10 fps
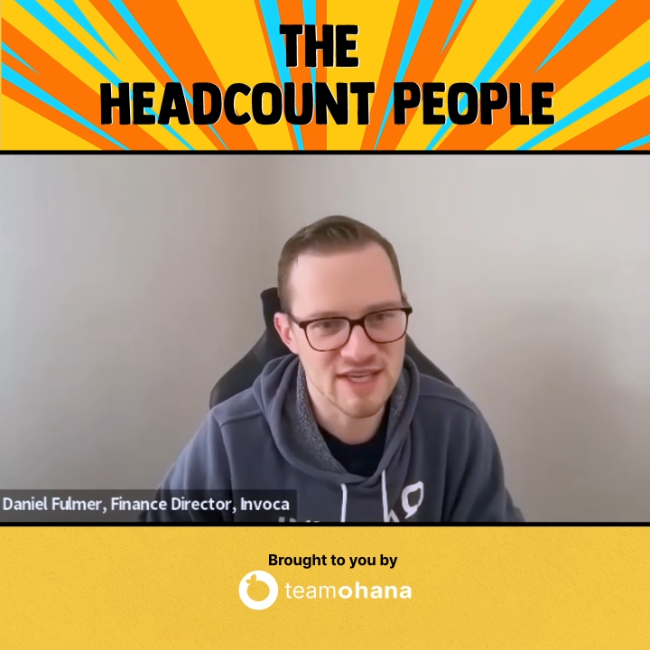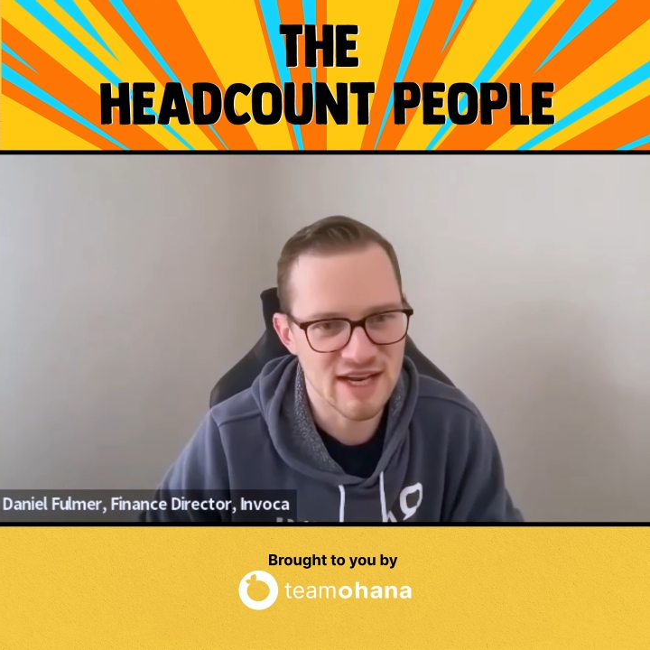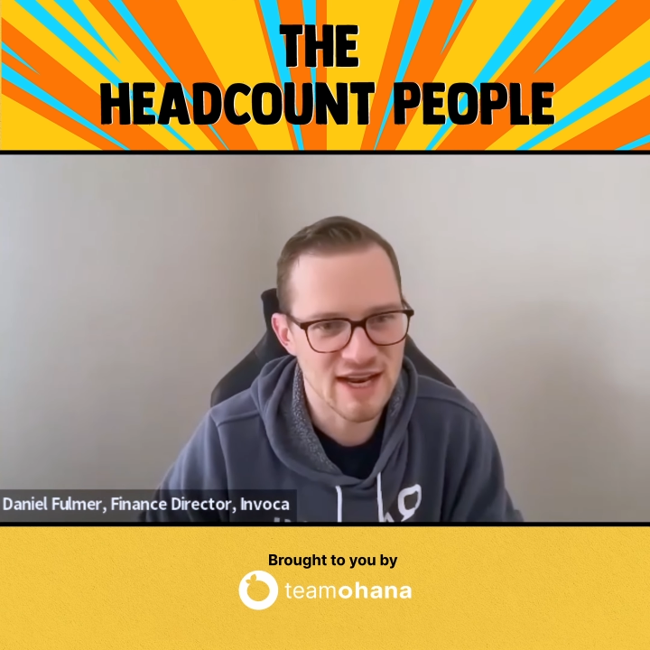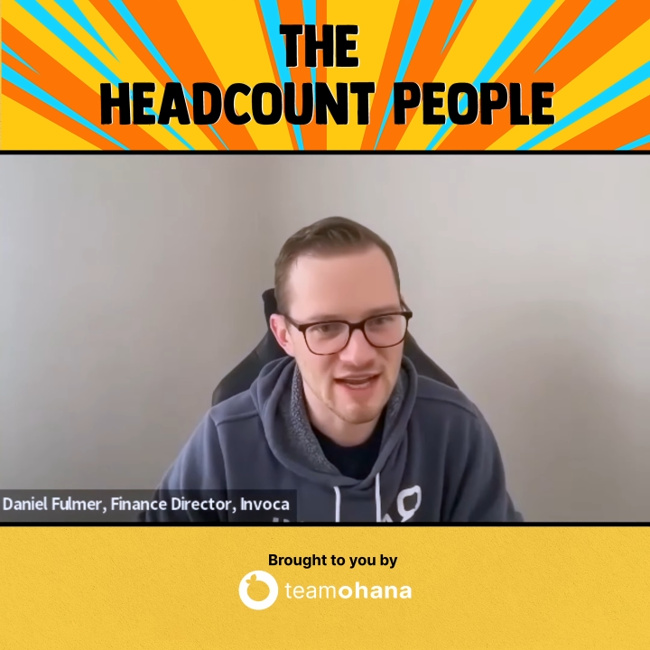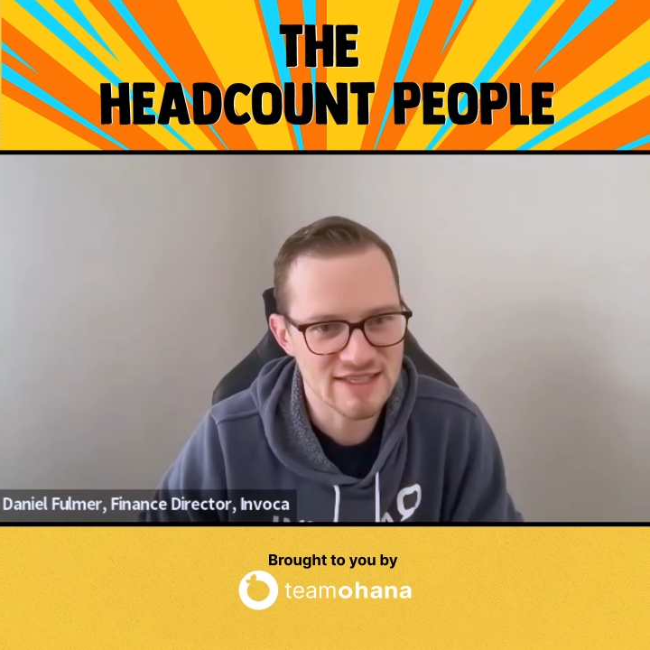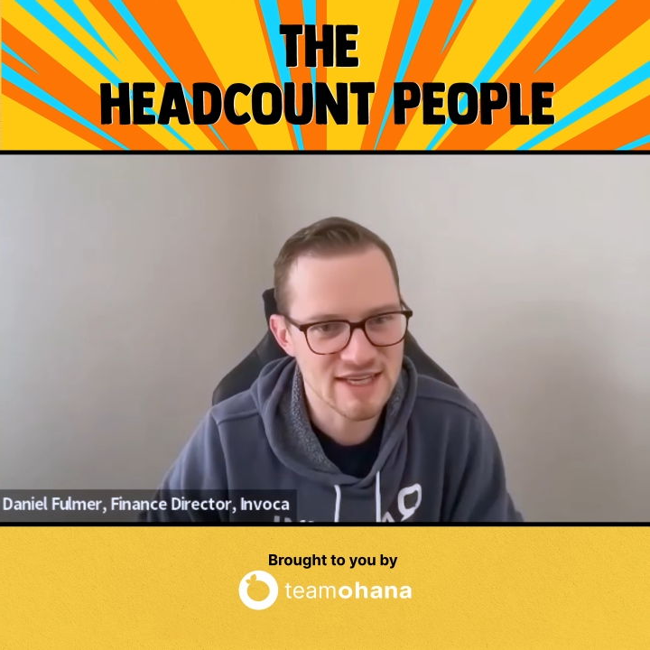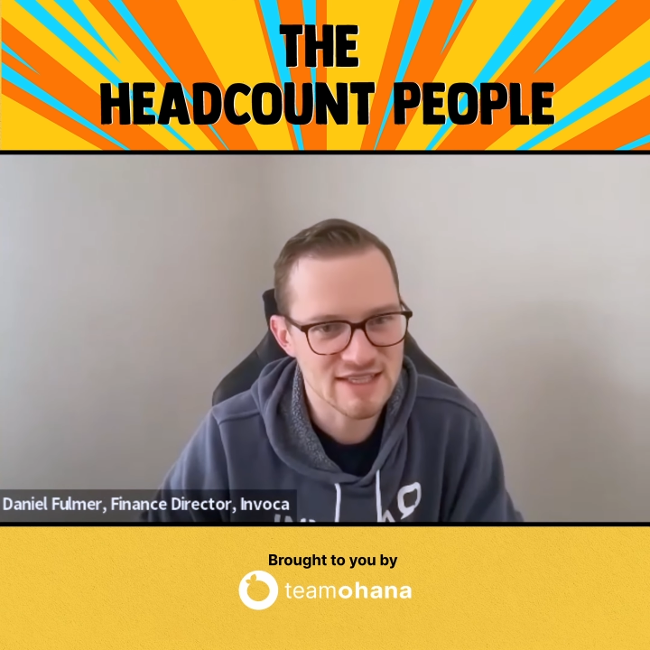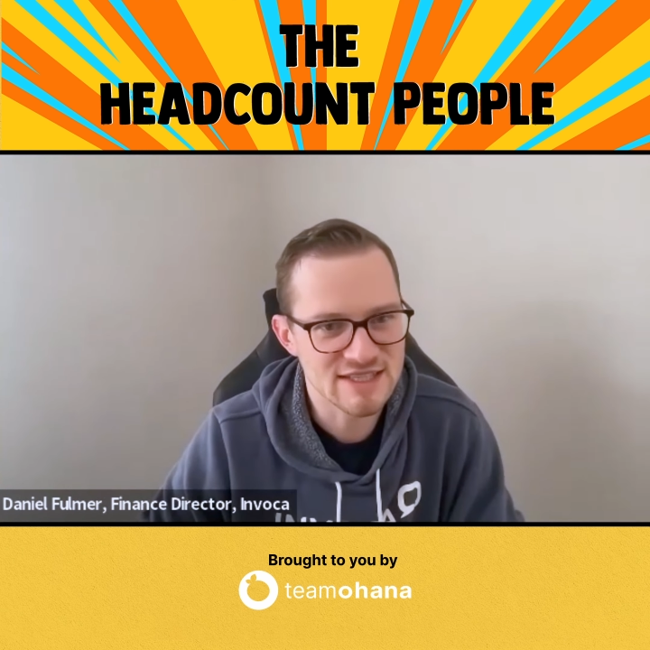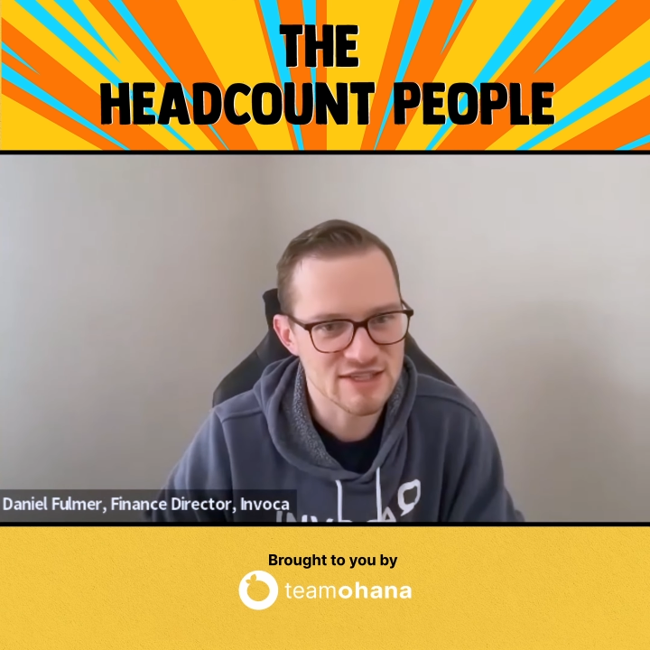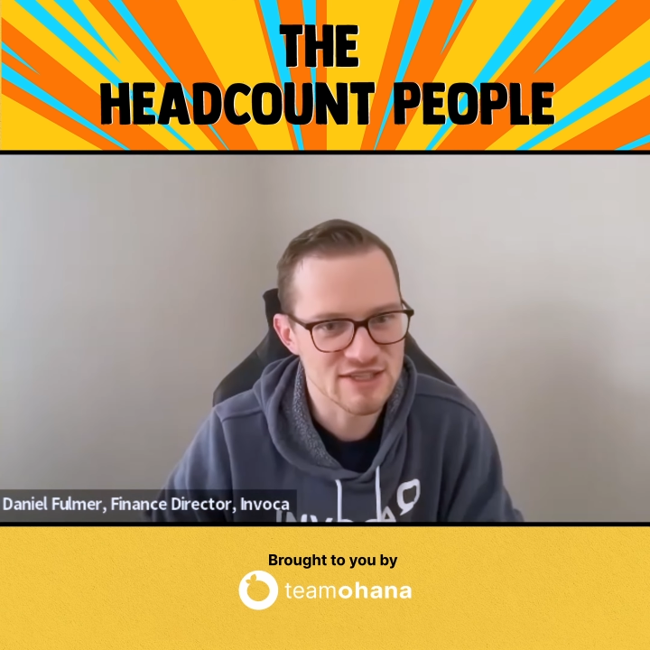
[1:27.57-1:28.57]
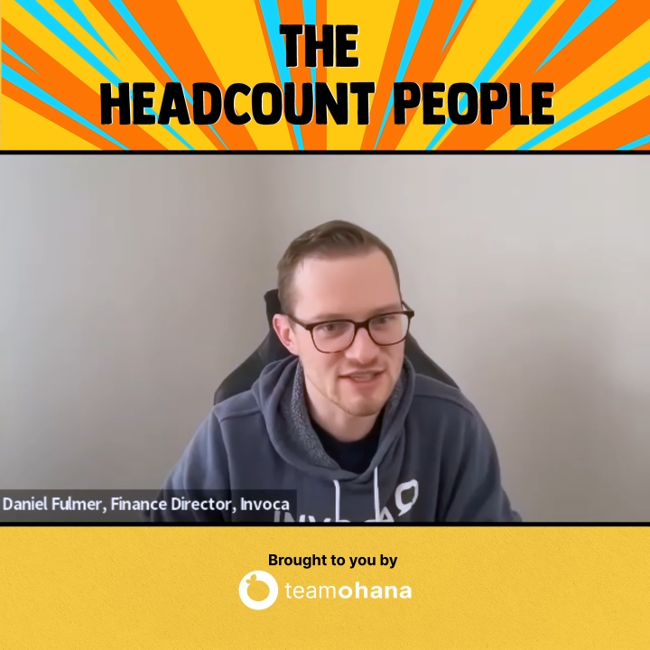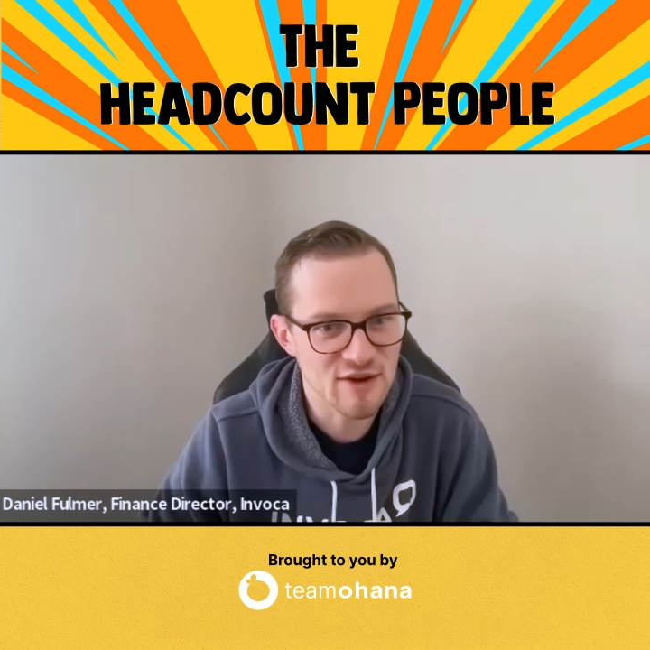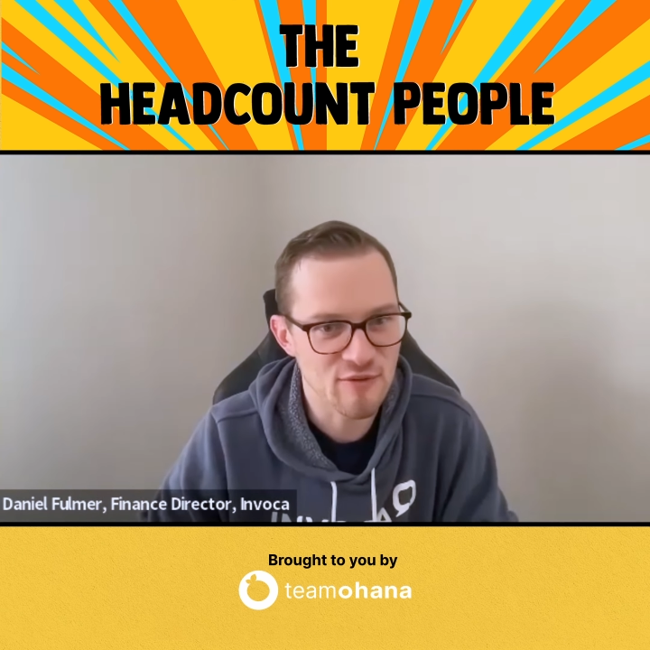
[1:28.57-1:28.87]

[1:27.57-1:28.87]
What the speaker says: edit access and just had